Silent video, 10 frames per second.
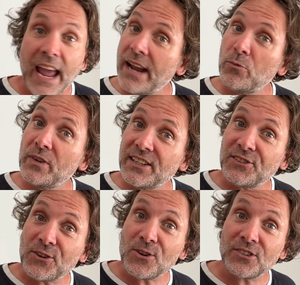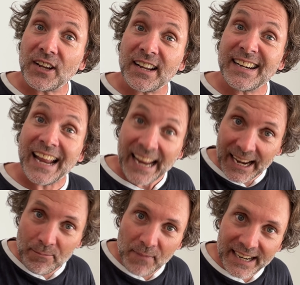and when it's all done,
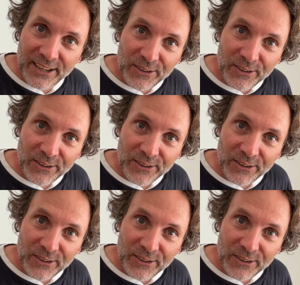it might